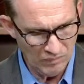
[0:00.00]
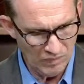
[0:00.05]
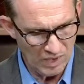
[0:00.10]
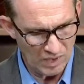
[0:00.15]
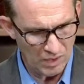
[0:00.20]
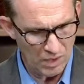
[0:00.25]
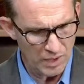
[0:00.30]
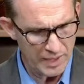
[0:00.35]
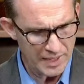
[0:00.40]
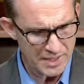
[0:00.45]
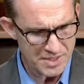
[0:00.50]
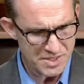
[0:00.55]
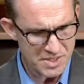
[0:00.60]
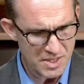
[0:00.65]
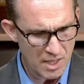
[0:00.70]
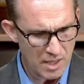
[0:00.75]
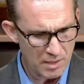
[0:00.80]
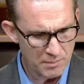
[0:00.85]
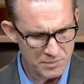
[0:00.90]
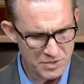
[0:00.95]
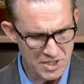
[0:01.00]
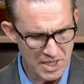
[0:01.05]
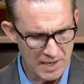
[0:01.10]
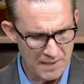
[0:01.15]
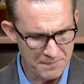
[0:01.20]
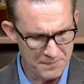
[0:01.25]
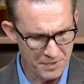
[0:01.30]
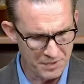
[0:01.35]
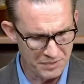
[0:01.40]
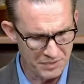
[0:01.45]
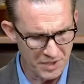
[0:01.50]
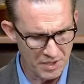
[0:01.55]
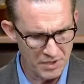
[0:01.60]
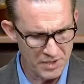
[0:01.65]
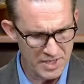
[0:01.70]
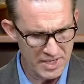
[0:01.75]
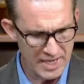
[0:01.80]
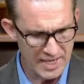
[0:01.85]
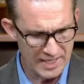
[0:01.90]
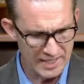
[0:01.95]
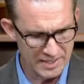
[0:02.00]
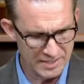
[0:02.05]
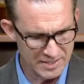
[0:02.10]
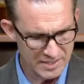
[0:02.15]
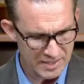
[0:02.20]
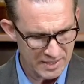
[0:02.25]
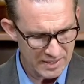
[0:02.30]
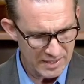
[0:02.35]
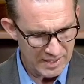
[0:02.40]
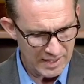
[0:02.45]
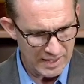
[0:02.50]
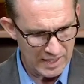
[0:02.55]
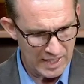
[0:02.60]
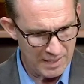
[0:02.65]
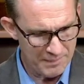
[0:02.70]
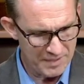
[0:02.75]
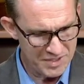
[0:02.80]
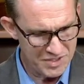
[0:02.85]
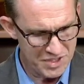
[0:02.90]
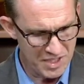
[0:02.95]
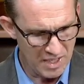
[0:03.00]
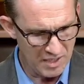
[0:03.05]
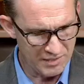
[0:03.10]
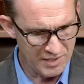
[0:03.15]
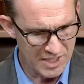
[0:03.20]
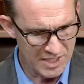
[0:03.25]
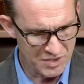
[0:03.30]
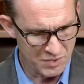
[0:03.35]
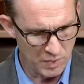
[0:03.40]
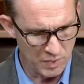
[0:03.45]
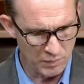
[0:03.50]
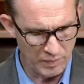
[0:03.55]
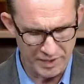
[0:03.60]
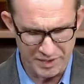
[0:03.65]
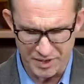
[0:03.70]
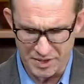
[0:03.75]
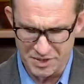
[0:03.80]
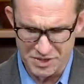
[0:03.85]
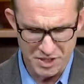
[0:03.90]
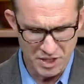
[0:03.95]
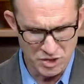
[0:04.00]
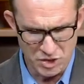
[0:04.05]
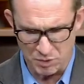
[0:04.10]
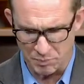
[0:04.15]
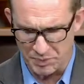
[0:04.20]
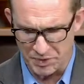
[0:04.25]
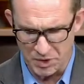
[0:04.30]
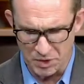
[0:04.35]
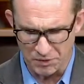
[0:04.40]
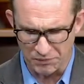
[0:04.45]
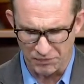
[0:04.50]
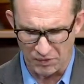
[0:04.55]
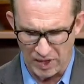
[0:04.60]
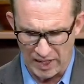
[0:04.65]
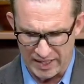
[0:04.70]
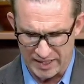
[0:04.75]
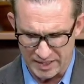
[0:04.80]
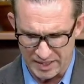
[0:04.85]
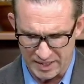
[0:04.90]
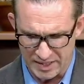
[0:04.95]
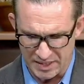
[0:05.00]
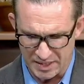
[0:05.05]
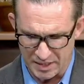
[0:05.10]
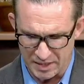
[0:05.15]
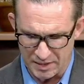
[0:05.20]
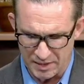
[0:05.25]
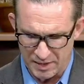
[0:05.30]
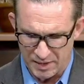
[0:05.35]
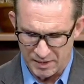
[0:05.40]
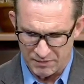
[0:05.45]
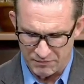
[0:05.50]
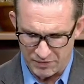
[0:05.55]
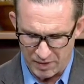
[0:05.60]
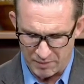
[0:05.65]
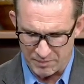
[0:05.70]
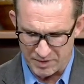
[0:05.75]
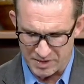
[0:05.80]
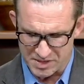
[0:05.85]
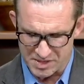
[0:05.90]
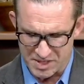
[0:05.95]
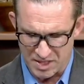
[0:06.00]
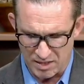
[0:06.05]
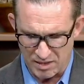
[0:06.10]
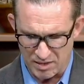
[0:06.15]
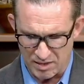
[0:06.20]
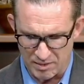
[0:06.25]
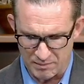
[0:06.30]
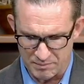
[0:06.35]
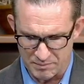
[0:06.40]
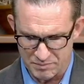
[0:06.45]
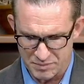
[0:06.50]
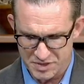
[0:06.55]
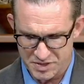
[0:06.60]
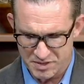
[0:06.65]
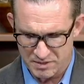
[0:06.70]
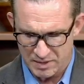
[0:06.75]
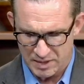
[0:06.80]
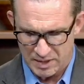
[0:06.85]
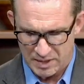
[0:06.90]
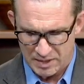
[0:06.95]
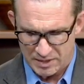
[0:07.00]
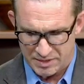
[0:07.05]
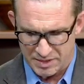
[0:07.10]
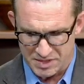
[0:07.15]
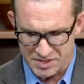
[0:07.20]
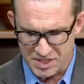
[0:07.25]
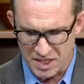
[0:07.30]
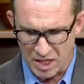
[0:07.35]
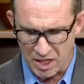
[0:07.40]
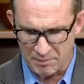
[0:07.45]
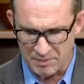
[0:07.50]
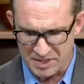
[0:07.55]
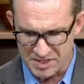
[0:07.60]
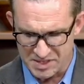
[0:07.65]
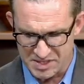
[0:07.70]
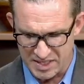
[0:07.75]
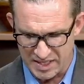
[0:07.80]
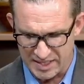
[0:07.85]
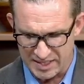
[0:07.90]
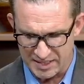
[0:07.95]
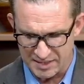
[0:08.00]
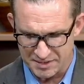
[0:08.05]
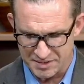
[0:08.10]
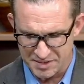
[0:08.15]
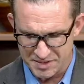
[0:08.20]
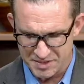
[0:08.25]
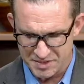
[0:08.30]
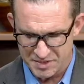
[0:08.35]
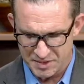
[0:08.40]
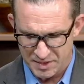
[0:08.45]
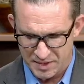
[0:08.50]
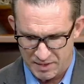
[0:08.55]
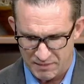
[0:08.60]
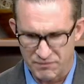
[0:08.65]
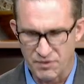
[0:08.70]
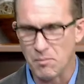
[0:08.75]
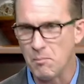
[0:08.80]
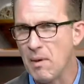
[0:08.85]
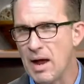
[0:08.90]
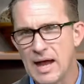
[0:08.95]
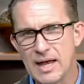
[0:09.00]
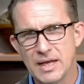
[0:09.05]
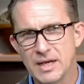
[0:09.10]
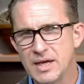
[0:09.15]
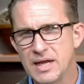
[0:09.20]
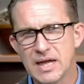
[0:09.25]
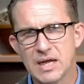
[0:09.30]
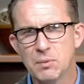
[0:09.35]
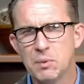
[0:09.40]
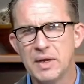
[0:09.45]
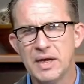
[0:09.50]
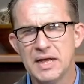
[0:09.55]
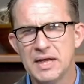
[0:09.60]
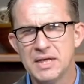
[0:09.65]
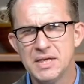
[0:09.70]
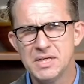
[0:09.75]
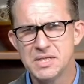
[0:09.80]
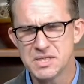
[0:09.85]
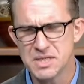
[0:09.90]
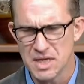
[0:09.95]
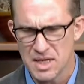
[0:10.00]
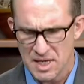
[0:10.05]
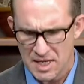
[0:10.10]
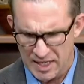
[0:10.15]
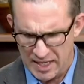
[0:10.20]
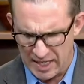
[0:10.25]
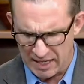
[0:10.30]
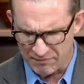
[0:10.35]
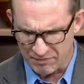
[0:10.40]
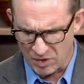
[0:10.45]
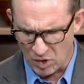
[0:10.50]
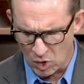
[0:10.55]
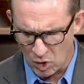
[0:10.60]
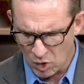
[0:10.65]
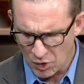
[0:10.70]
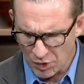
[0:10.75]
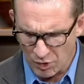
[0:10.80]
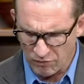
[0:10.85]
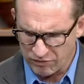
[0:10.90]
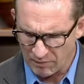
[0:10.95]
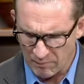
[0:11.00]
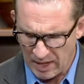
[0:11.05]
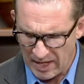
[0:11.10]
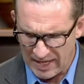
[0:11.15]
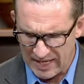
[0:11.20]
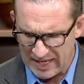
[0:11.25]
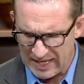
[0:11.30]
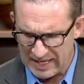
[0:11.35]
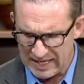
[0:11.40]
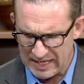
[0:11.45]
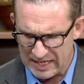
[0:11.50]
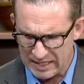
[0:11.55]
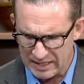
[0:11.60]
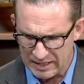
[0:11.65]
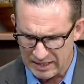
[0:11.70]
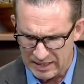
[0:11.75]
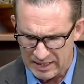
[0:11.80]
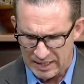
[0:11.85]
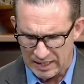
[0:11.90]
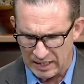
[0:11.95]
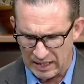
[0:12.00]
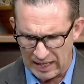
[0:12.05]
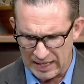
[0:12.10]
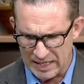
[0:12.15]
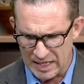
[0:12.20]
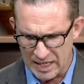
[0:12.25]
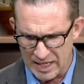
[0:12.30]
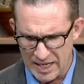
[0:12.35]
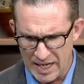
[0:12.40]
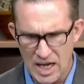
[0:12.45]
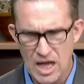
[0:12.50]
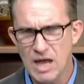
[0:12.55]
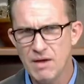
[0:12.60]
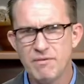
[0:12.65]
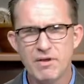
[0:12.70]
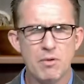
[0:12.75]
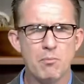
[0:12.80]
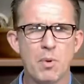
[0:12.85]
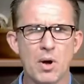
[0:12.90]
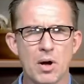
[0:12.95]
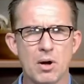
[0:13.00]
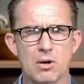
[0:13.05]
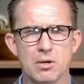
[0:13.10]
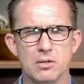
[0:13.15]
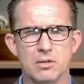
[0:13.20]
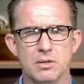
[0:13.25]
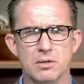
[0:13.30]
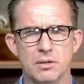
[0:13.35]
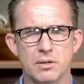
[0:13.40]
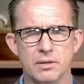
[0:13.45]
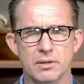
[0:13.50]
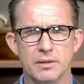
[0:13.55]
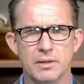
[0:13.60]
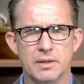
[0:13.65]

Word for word: Look at Psalm chapter 38. And let me share this one with you. Such a beautiful idea from the Psalms. The psalmist says, For my iniquities have gone over my head like a heavy burden.